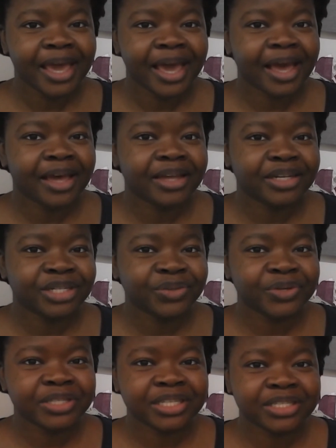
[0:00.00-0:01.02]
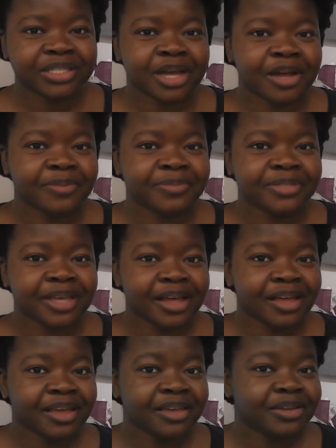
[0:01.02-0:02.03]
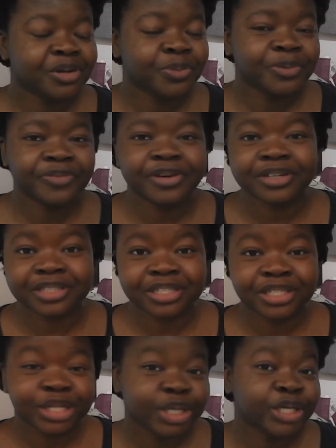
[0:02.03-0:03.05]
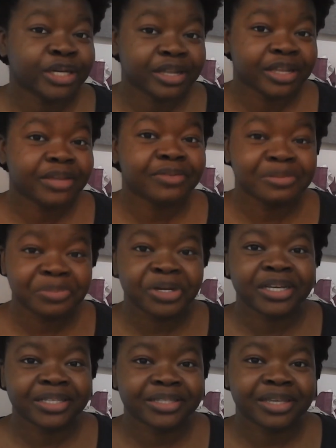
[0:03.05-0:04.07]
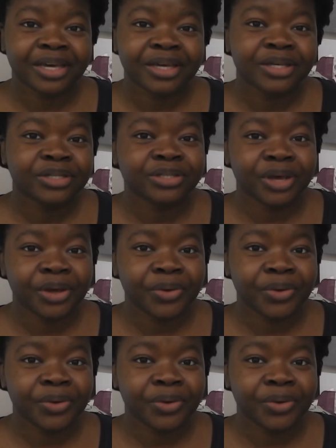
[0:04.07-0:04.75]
and during these times I cannot be fucked to cook, if I'm honest. So